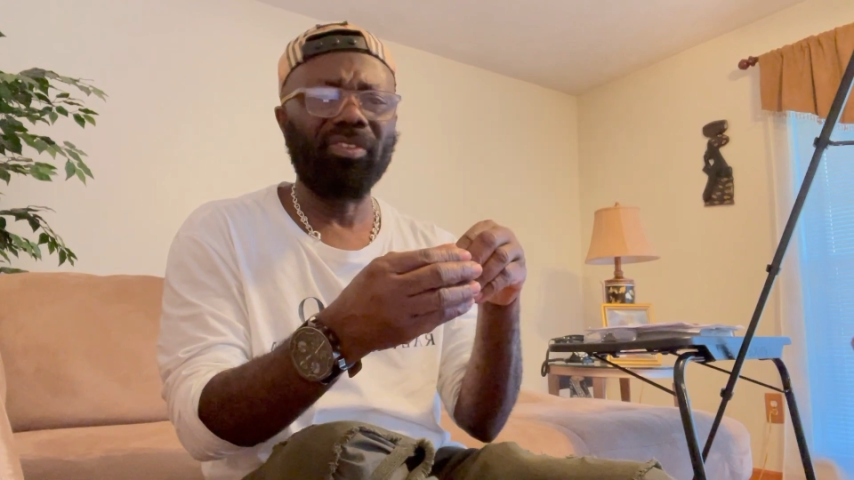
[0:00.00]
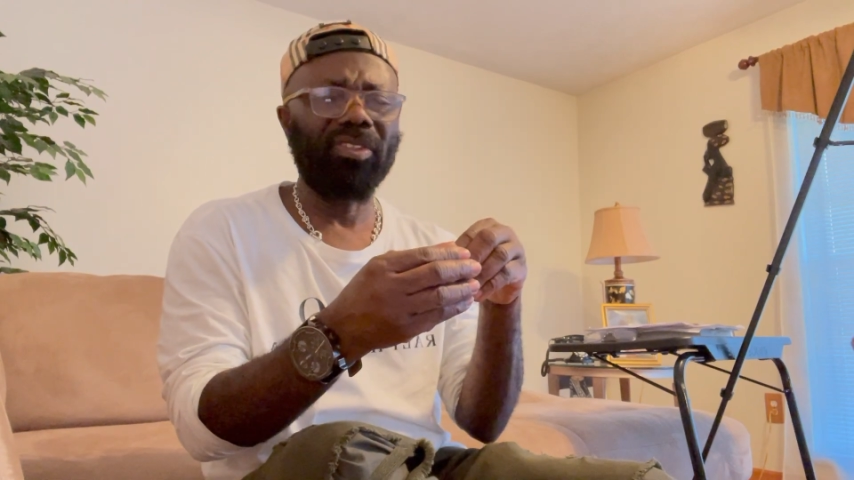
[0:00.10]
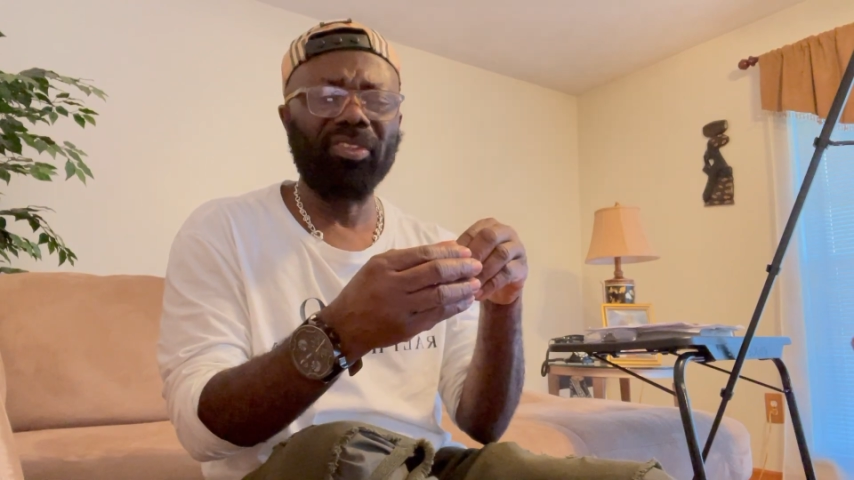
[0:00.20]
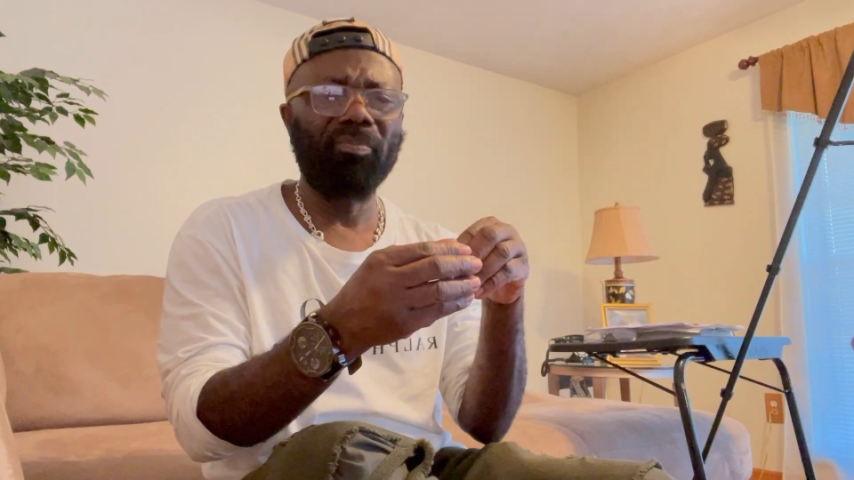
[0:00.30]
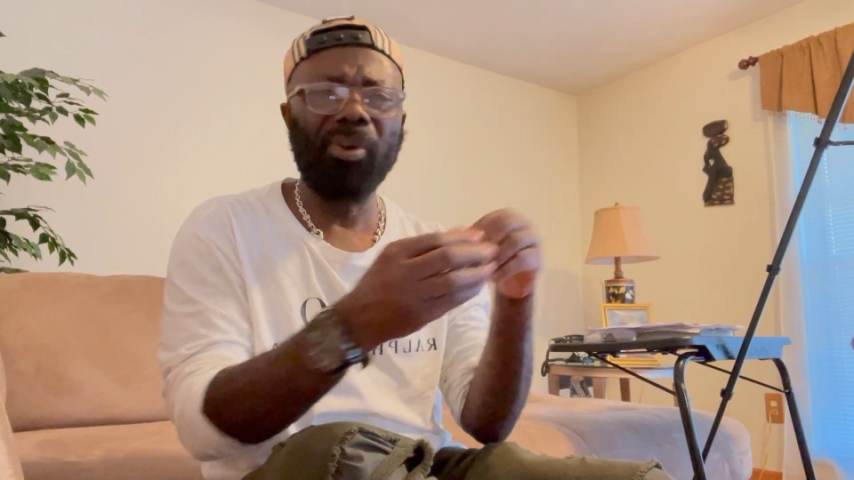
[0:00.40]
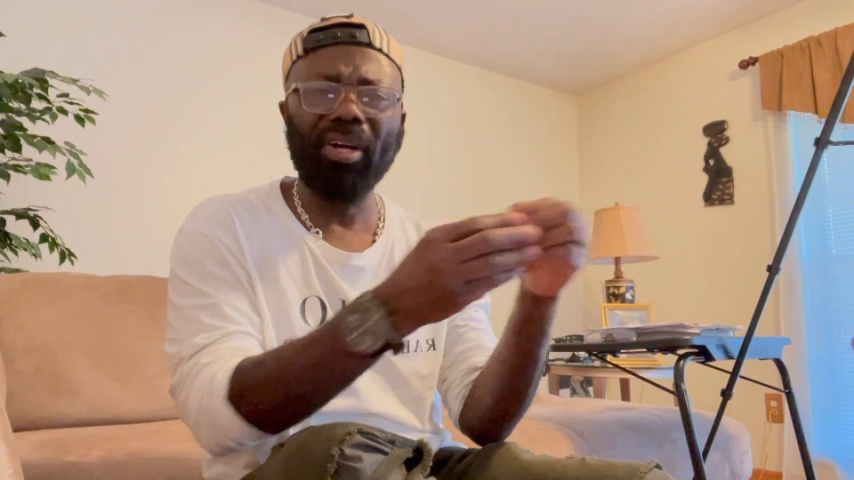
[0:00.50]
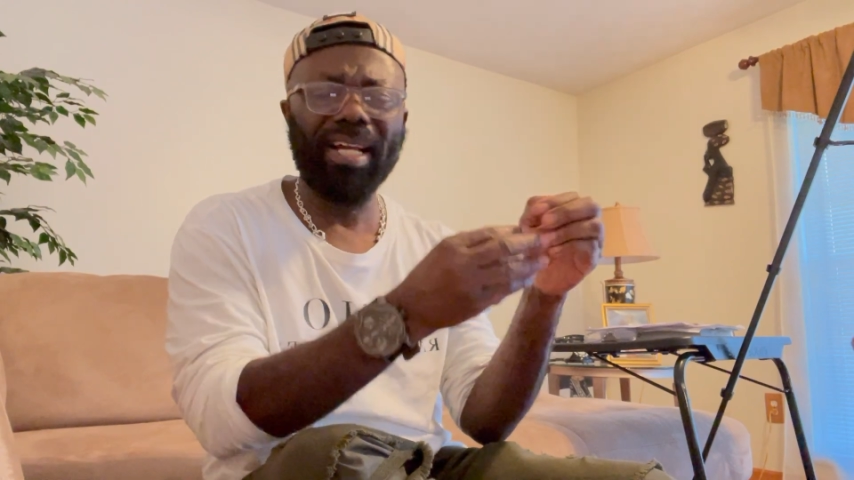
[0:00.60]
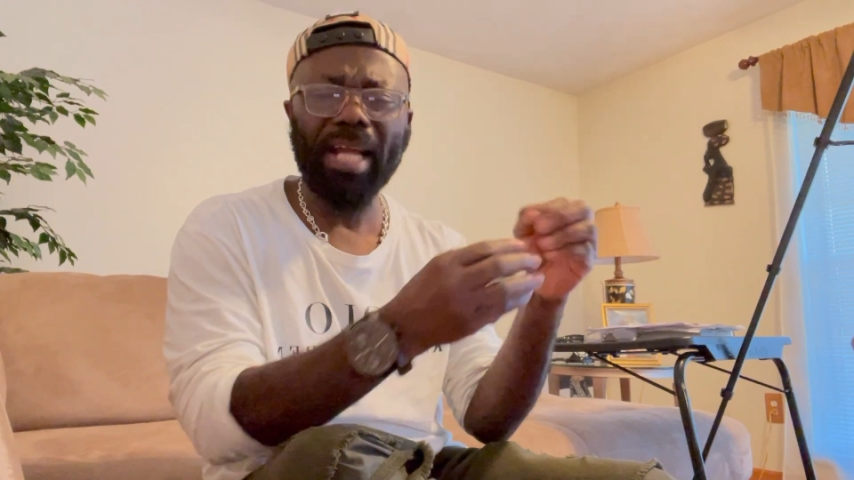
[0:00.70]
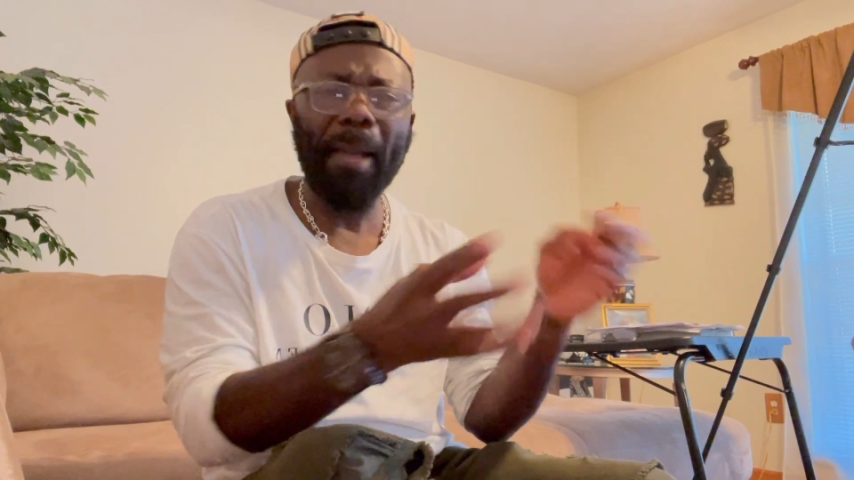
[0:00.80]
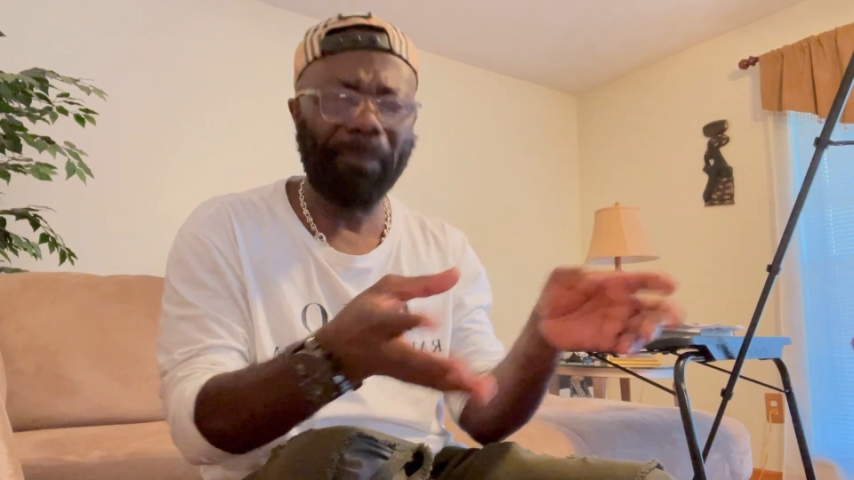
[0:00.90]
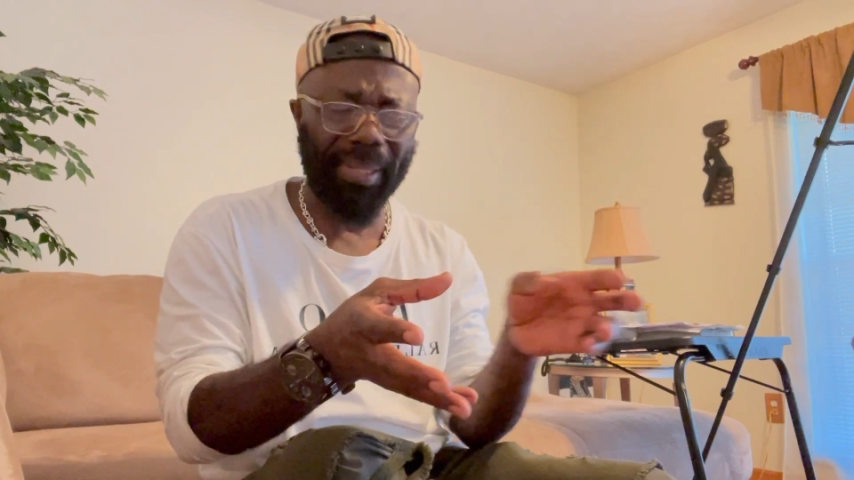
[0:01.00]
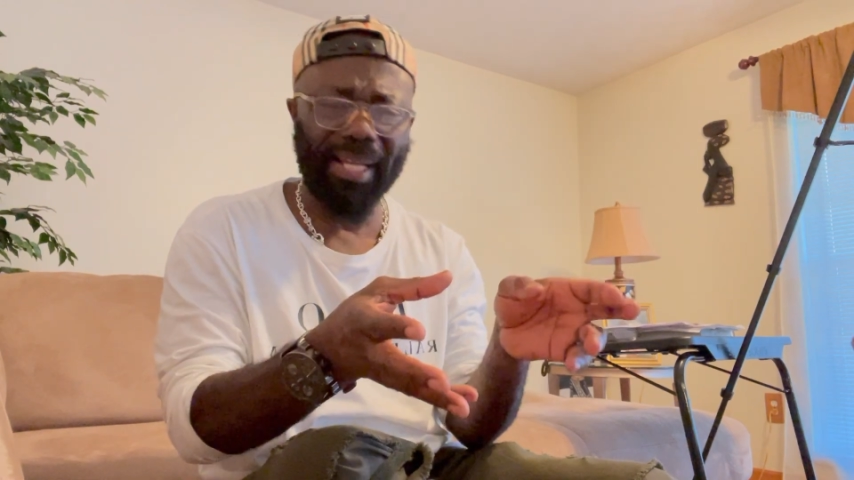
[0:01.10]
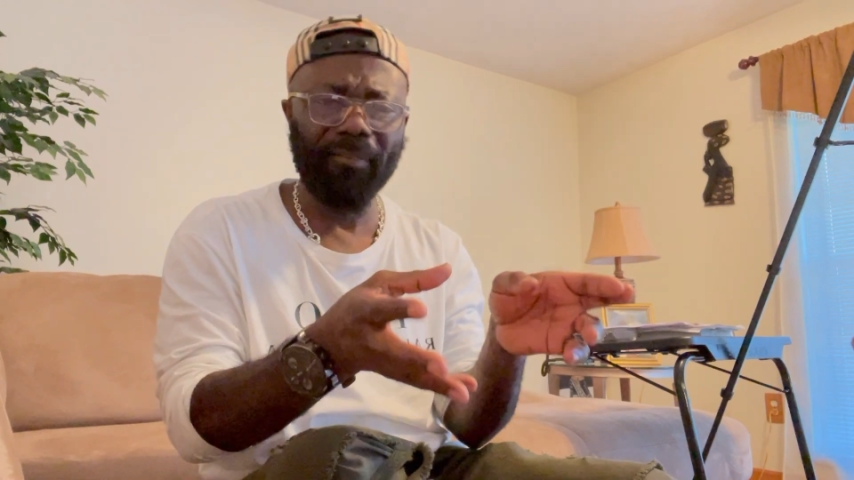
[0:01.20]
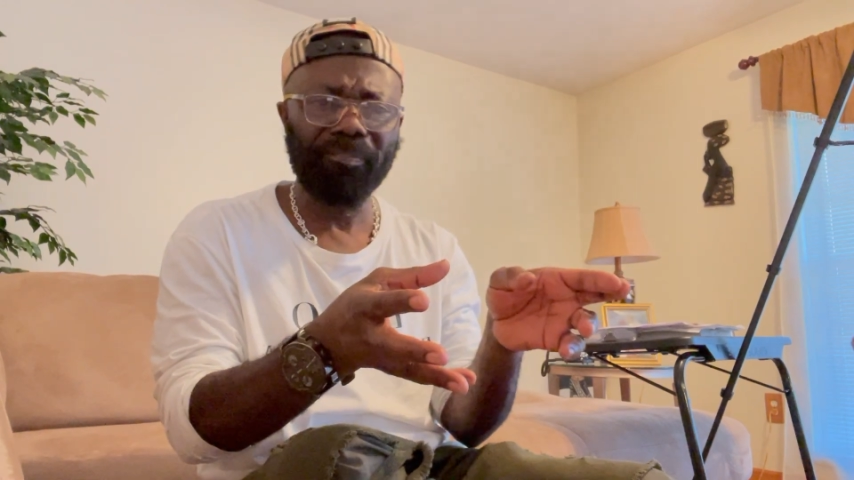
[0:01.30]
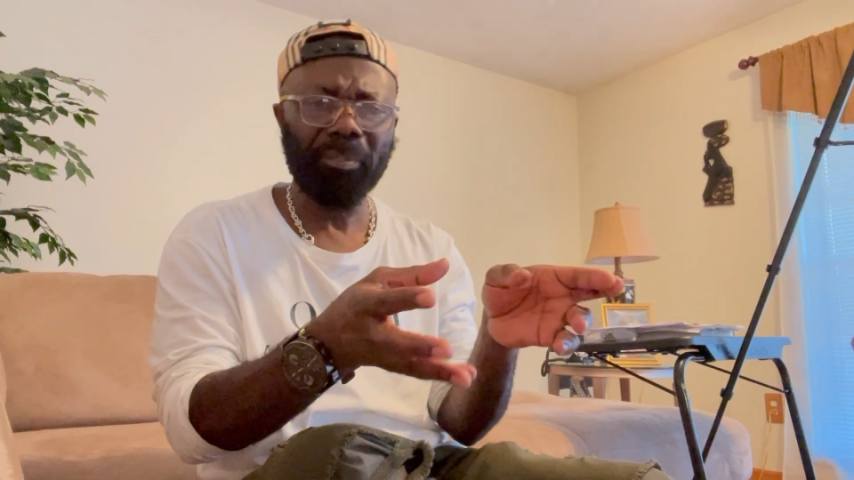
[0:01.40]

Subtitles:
you know, board an airplane